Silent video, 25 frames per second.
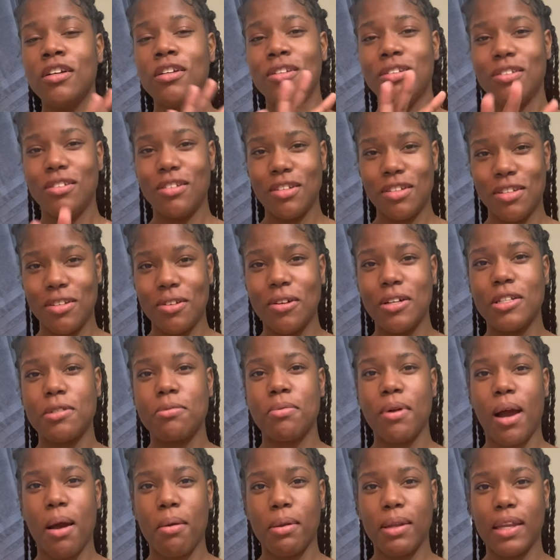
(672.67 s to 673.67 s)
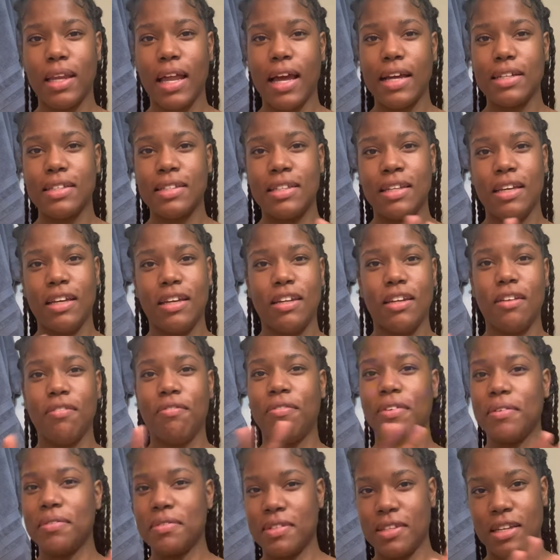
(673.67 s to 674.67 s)
Just know it's probably like 10 to
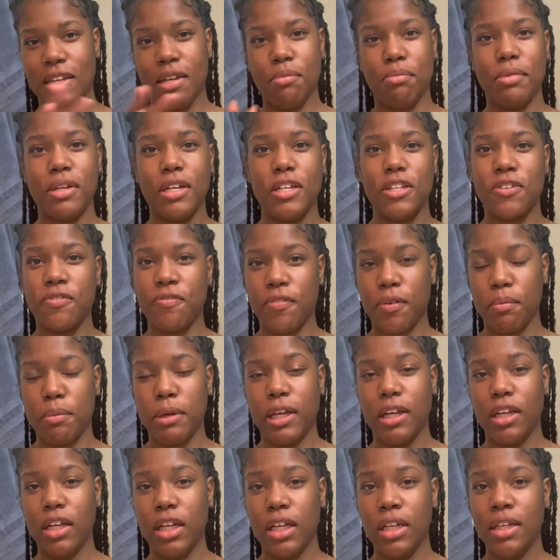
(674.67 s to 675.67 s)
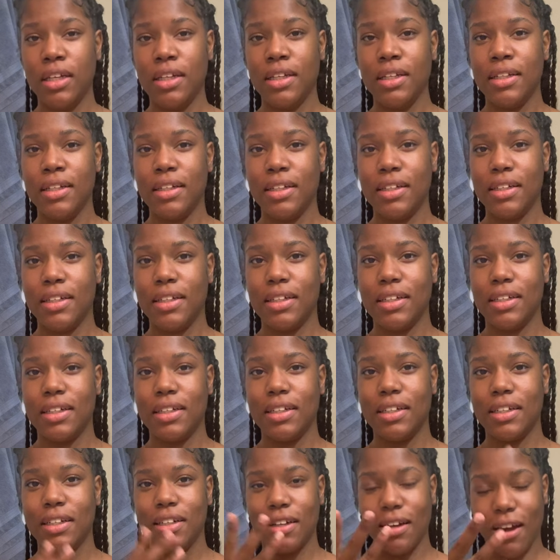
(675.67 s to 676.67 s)
15 minutes for me.
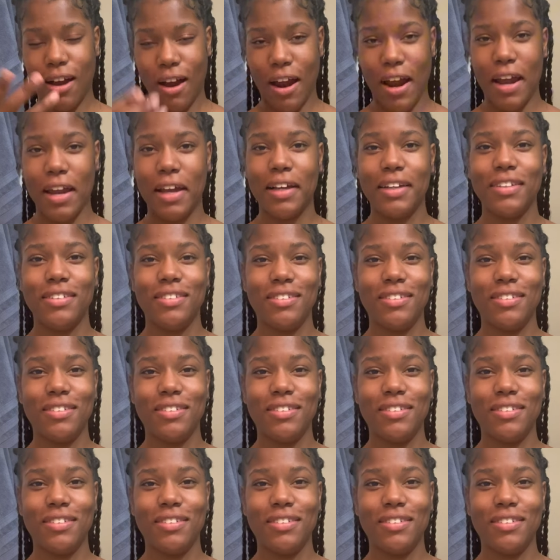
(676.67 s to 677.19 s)
All right.